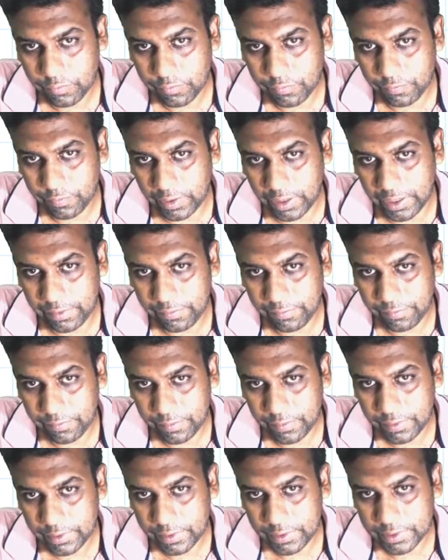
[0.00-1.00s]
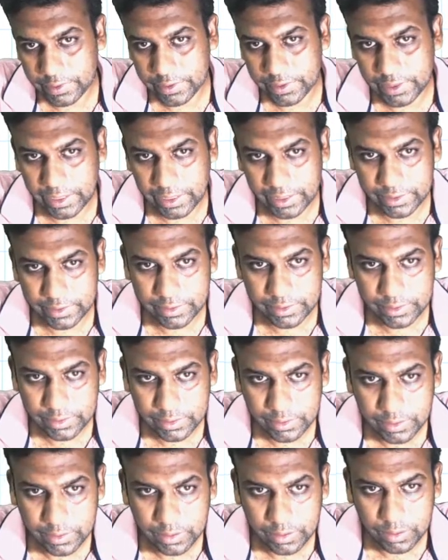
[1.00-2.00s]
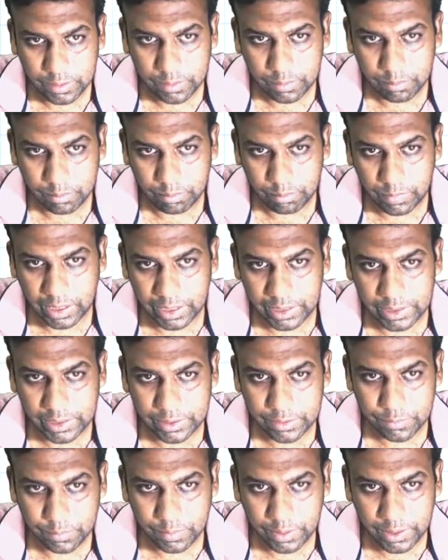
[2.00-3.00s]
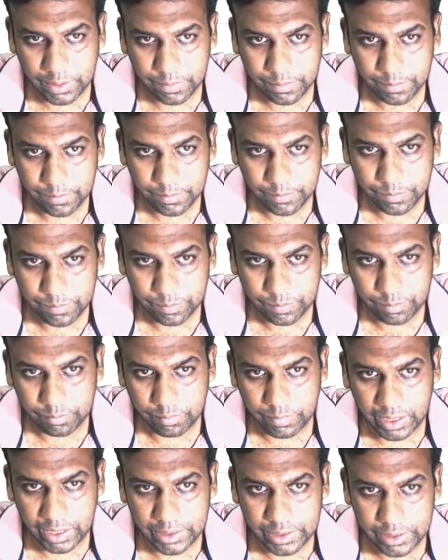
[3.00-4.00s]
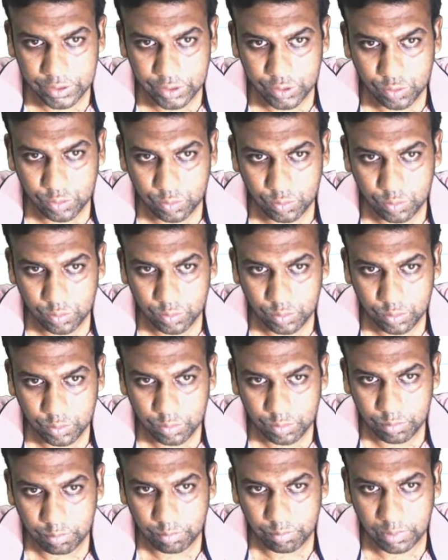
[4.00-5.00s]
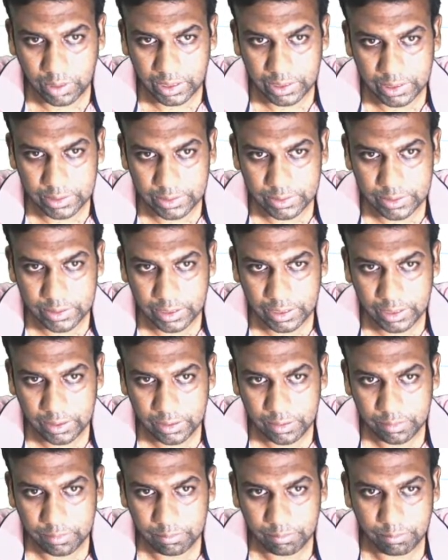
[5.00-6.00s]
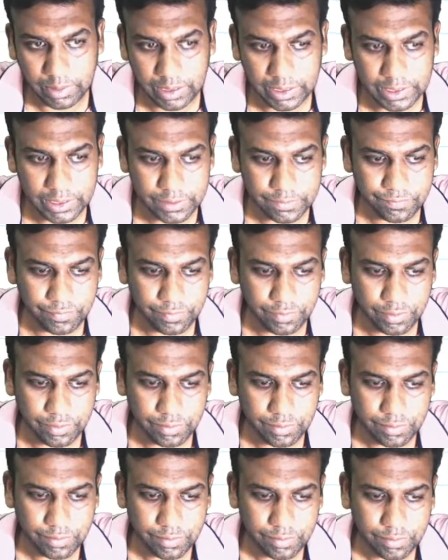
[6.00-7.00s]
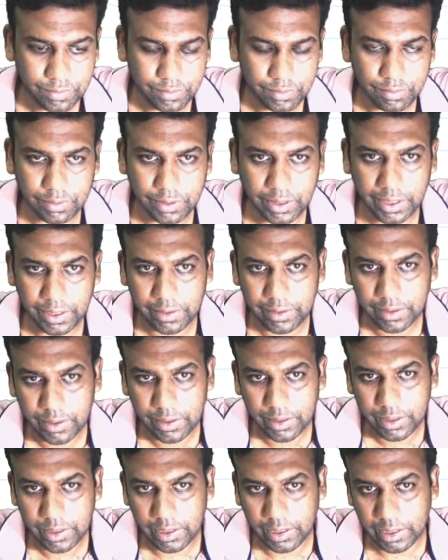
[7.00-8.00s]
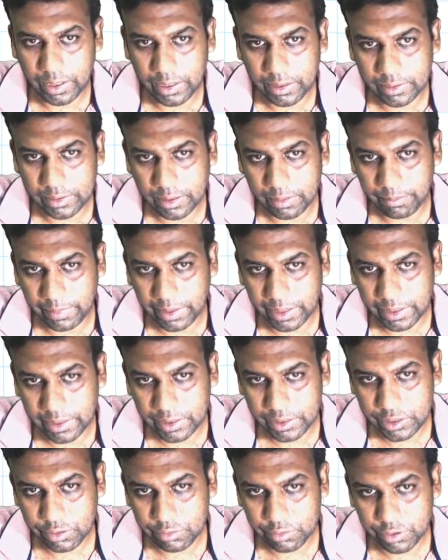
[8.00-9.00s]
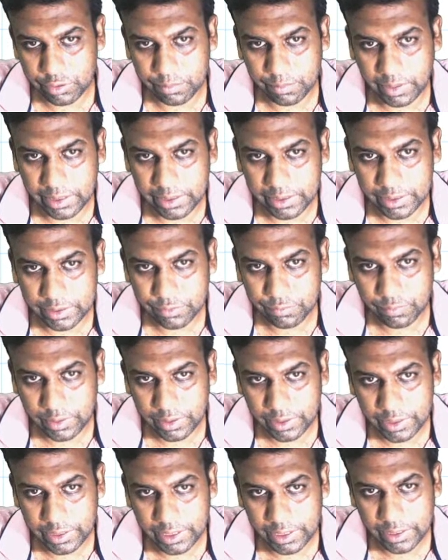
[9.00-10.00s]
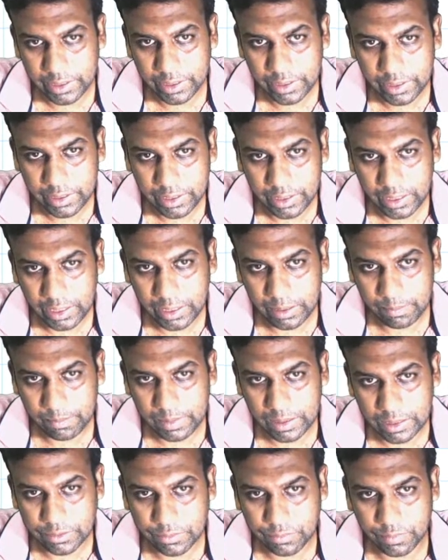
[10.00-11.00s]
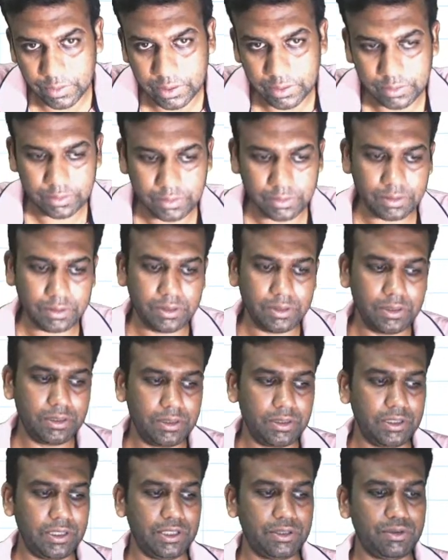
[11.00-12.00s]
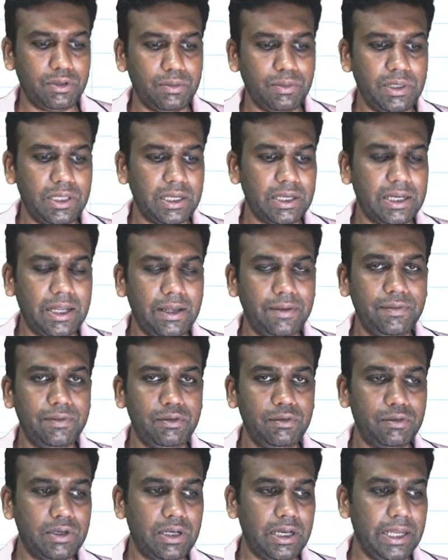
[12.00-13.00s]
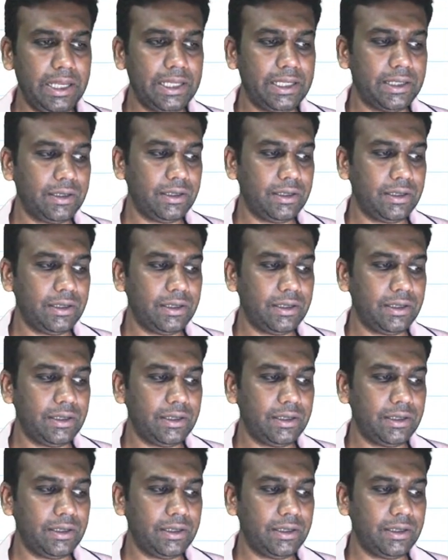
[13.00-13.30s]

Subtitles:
5, 6, minus 1, minus 2, minus 3, minus 4. Okay, and the magnitude is minus 1 here and plus 1. This will be the graph look like.